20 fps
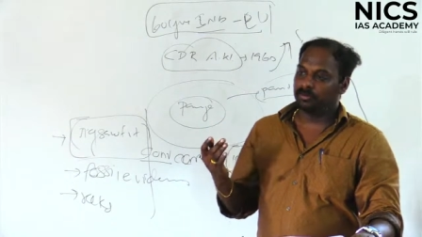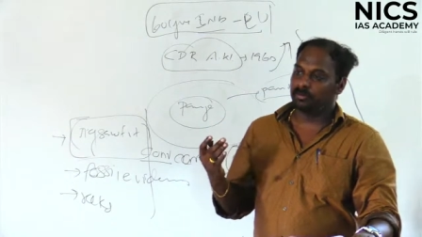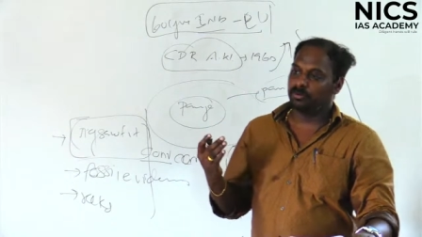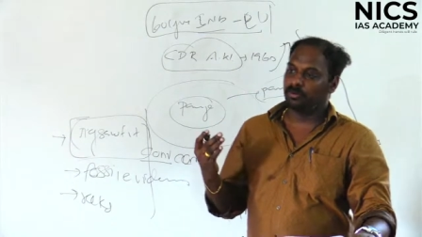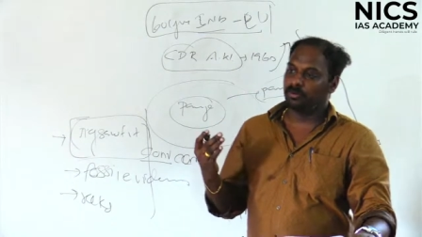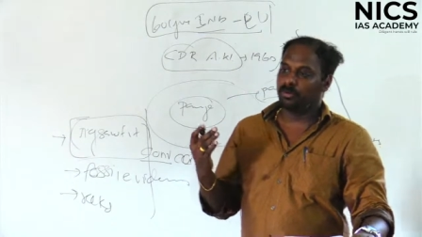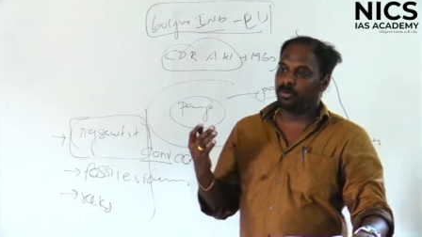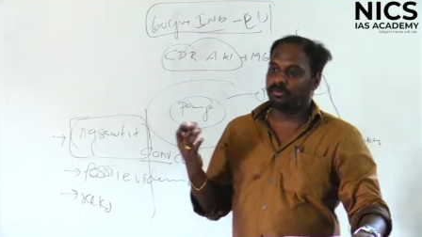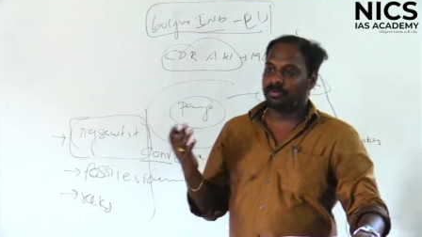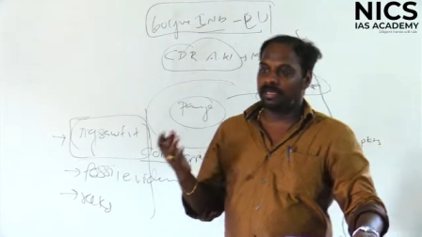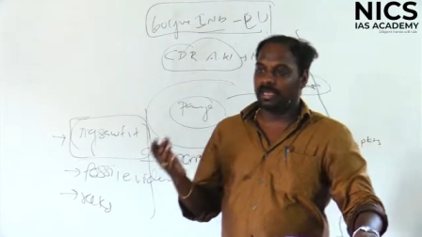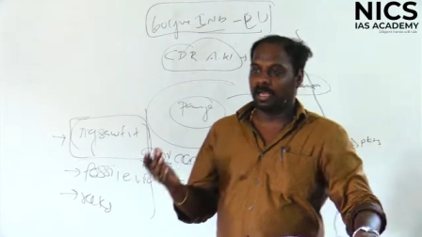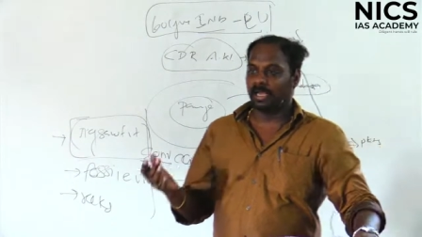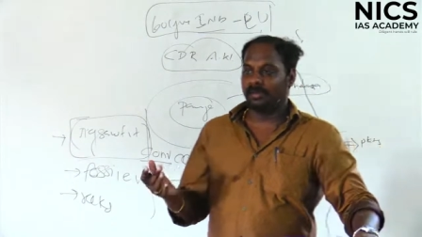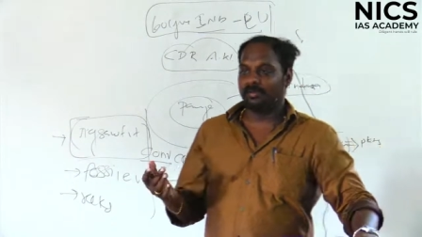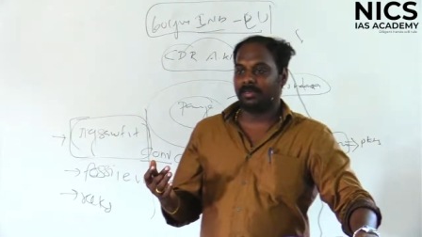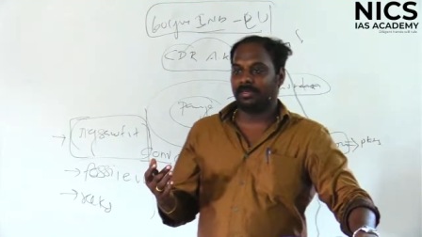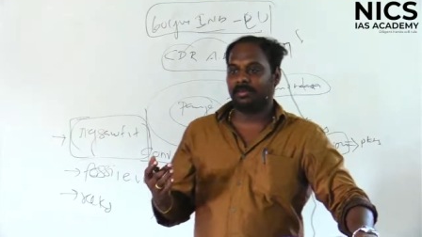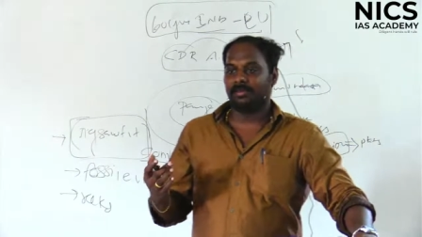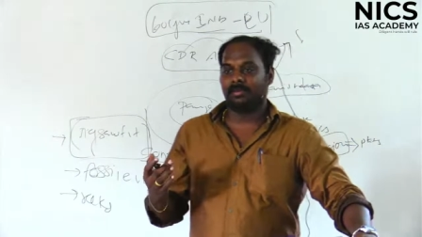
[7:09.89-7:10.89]
kuda we
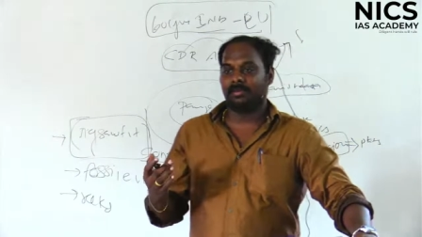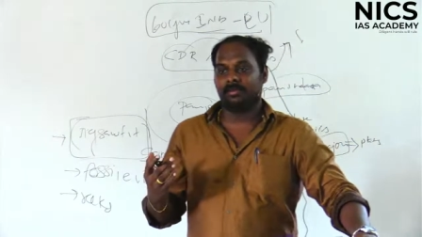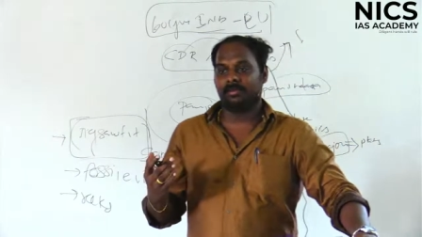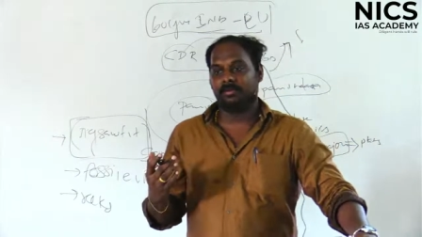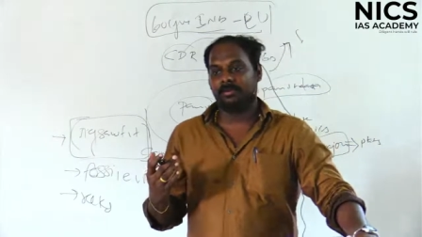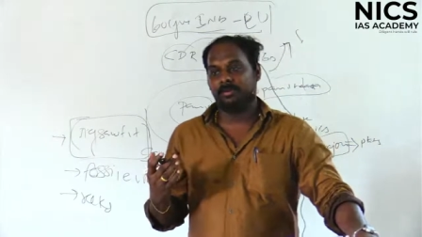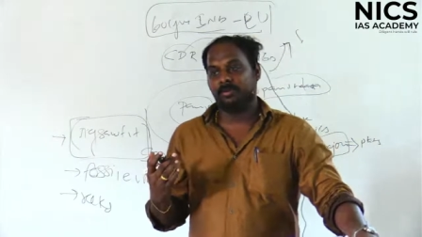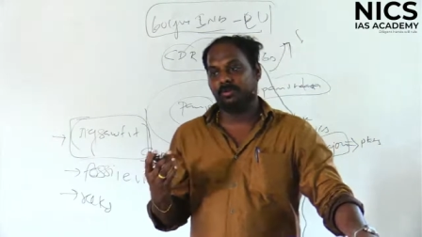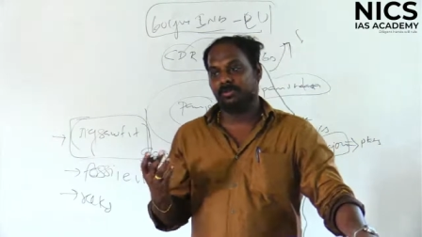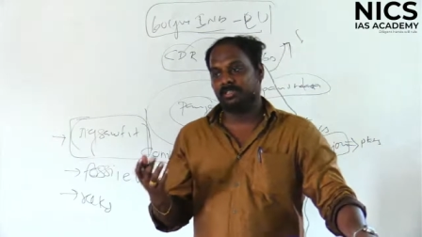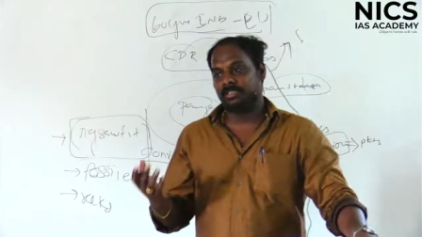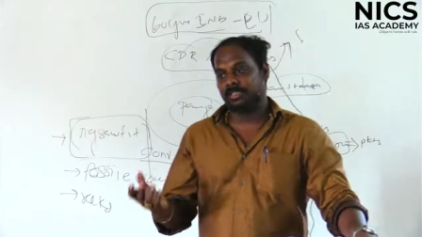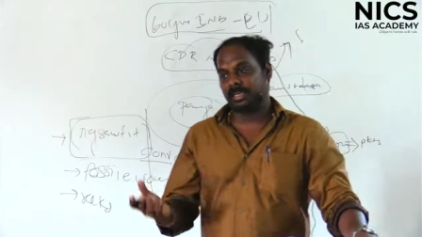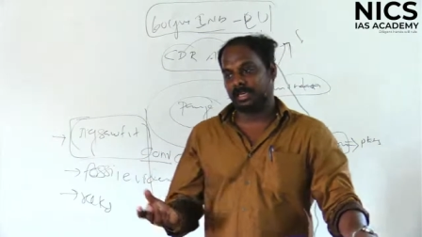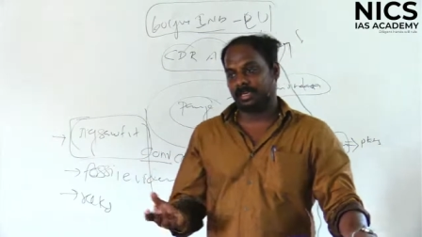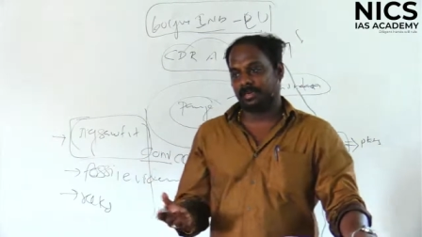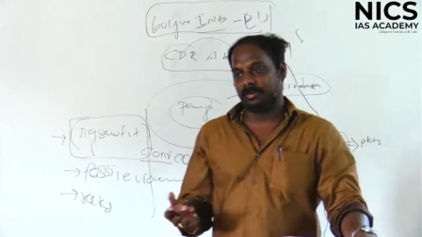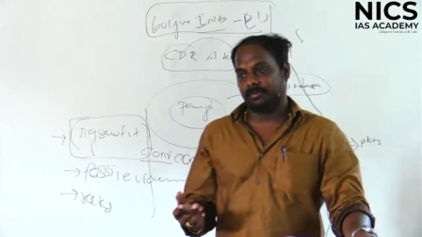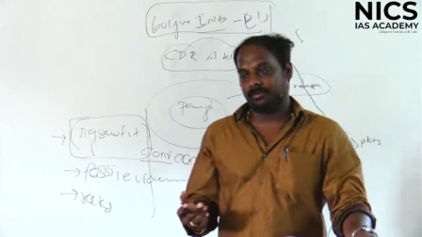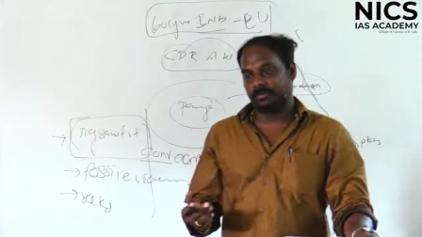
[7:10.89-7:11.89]
having huge
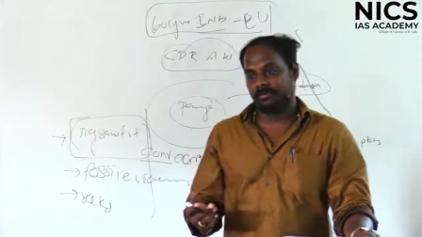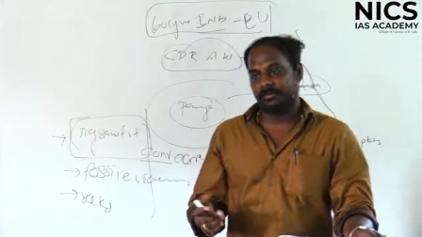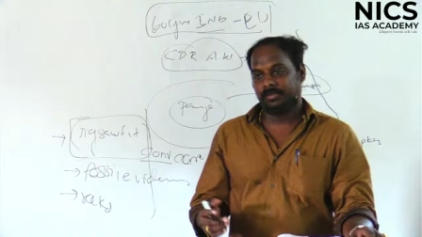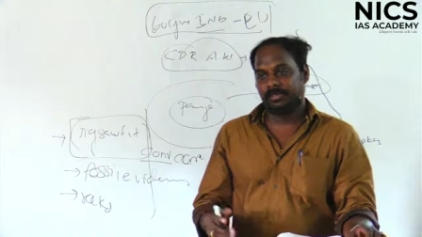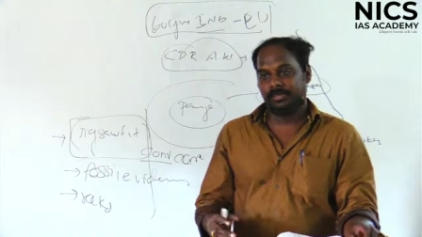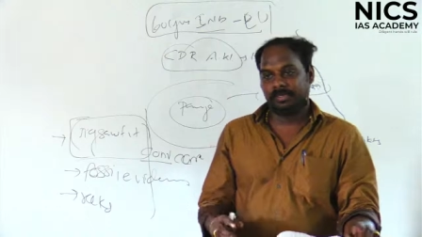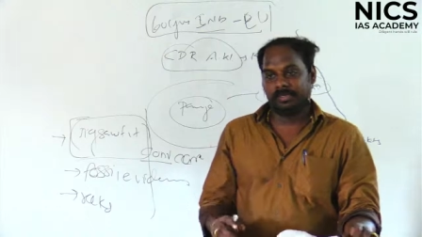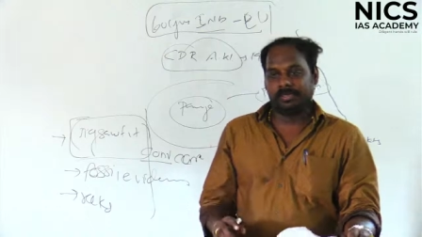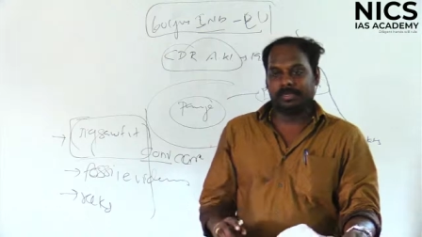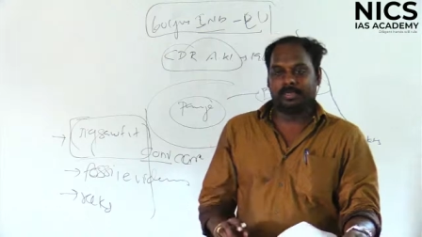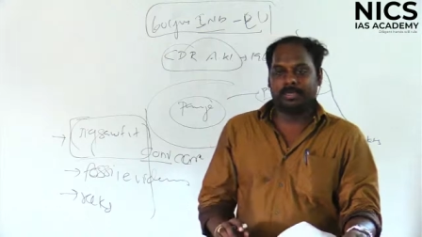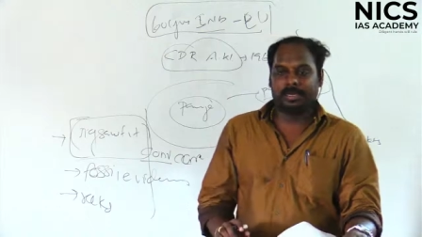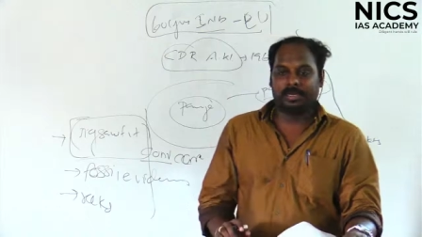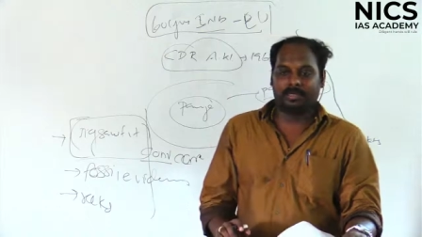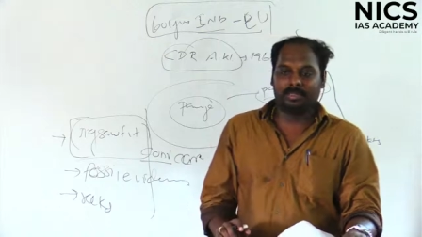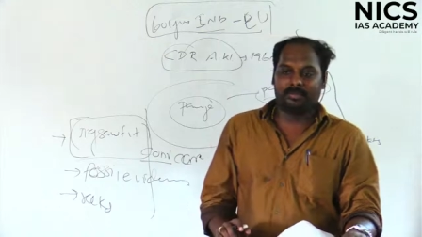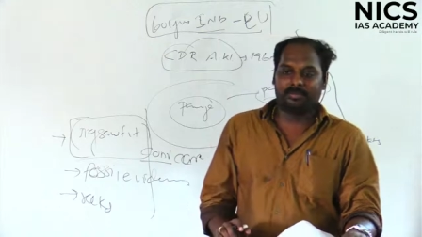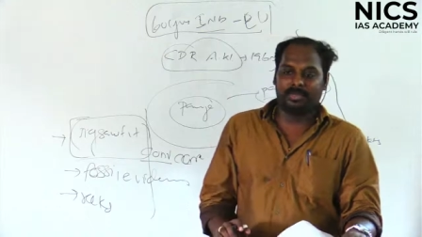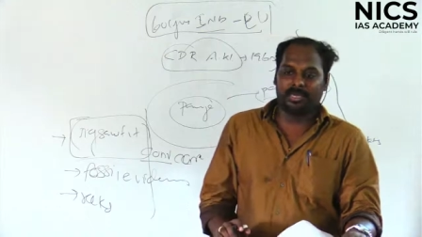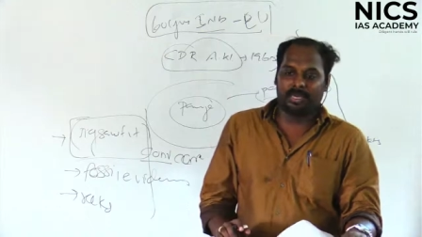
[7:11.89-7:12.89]
tie up, and
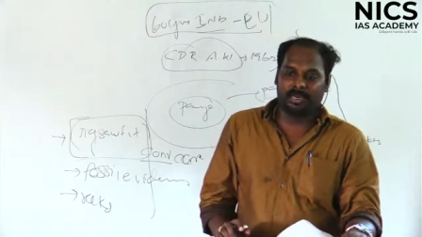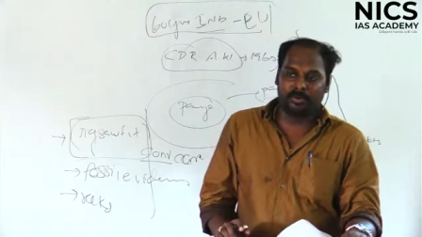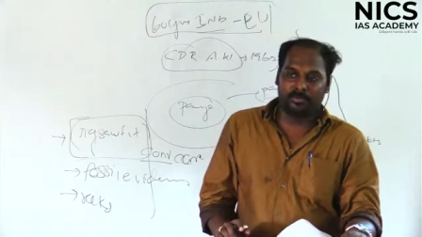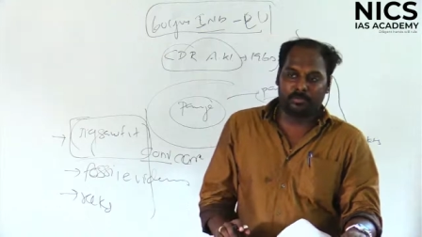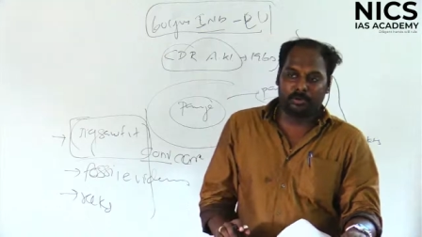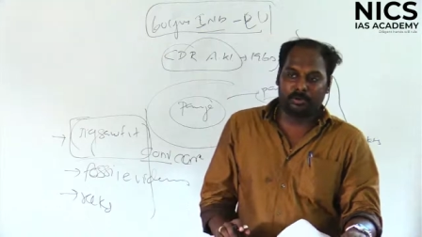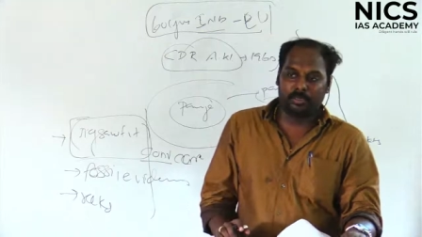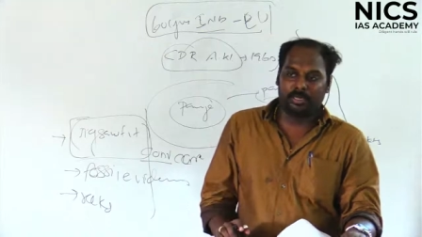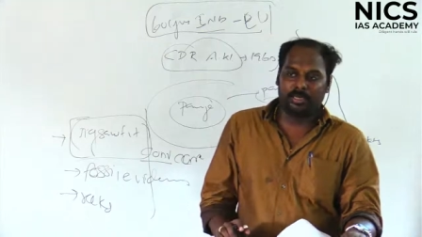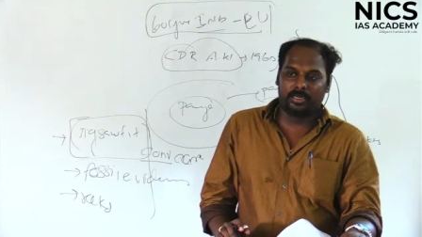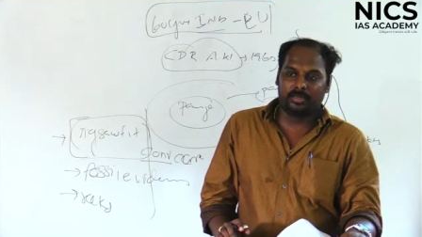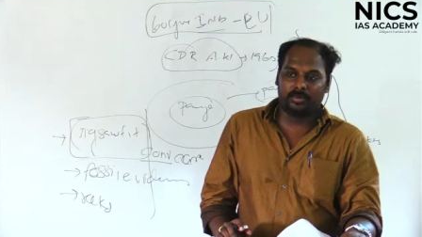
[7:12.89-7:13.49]
then we are importing